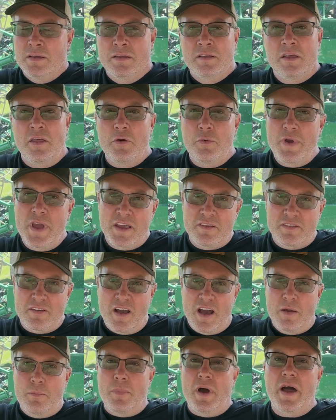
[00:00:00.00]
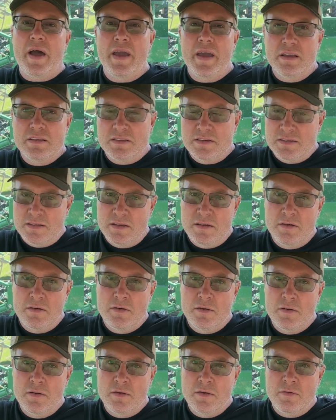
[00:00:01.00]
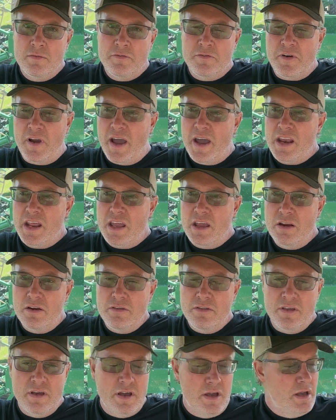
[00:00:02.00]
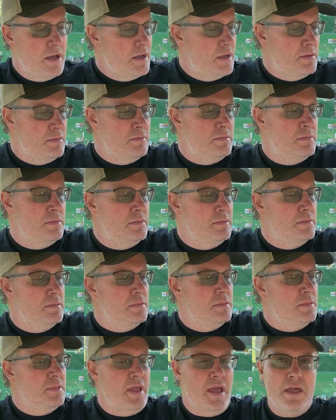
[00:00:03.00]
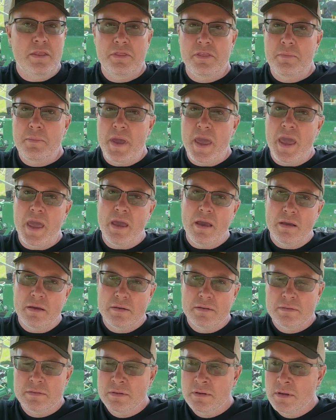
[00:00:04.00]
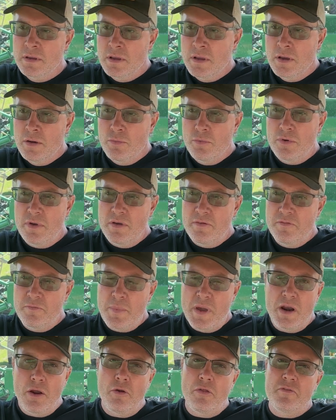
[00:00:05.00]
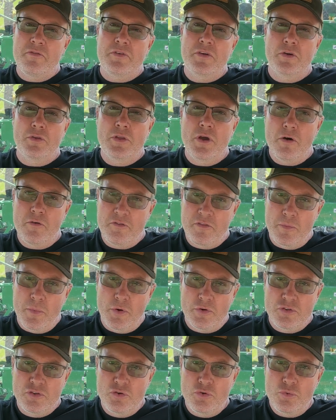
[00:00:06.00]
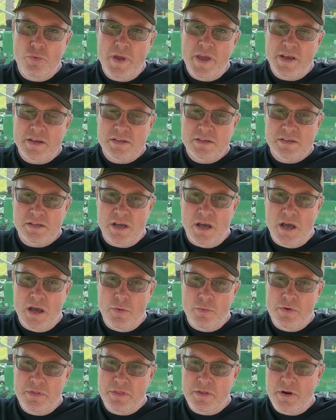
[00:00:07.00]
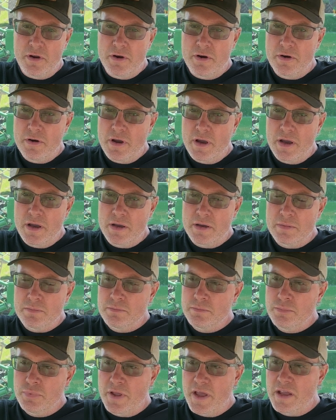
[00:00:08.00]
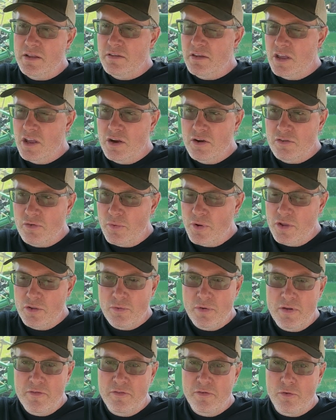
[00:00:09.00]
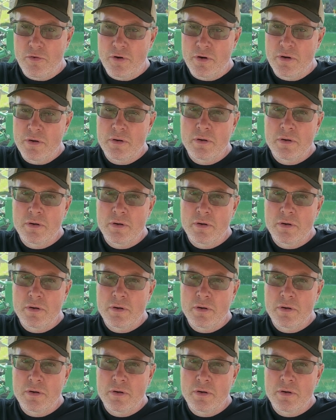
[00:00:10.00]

Another week's gone by. It's Friday here, the 10th of May. We've been out of the field now for about 2 weeks with our planting year 2024.